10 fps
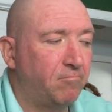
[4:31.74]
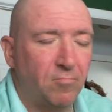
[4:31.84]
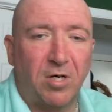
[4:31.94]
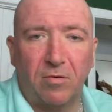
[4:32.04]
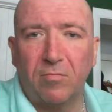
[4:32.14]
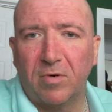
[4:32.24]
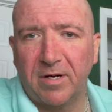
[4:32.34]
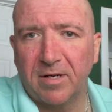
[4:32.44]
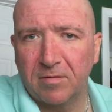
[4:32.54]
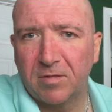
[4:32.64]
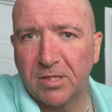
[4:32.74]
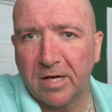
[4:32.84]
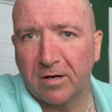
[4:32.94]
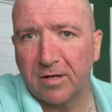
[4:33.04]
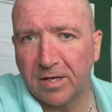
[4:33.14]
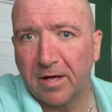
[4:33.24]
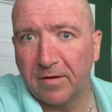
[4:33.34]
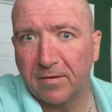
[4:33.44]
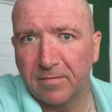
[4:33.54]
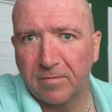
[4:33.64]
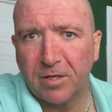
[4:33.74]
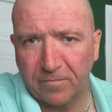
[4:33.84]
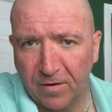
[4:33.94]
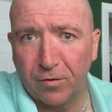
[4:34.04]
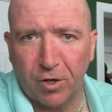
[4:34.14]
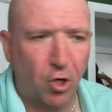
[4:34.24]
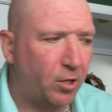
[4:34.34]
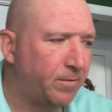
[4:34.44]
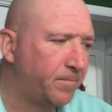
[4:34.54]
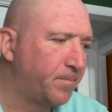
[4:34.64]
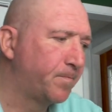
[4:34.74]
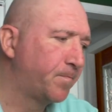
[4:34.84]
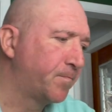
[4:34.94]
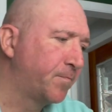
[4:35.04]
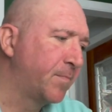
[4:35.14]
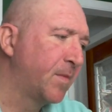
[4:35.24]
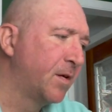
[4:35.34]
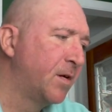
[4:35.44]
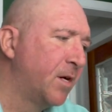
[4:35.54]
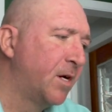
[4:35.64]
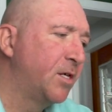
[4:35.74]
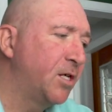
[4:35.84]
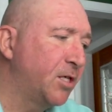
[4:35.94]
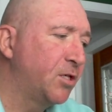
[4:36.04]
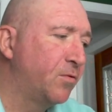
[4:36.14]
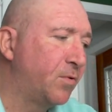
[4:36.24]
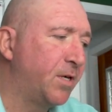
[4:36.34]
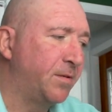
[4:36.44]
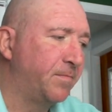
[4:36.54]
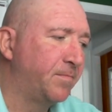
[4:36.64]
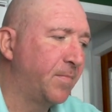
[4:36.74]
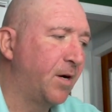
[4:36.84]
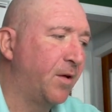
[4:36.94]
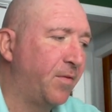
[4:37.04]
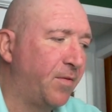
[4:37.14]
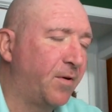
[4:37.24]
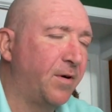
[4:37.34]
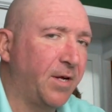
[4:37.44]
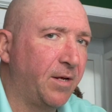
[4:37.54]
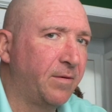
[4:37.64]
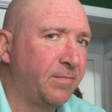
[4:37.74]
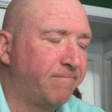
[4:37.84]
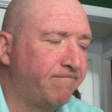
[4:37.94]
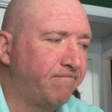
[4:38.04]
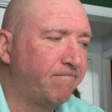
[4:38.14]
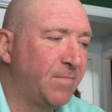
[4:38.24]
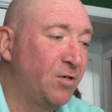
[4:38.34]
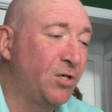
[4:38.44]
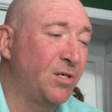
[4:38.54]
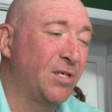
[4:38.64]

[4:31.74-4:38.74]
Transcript: well, what it said on the other you voted on. Section one, authority. Usually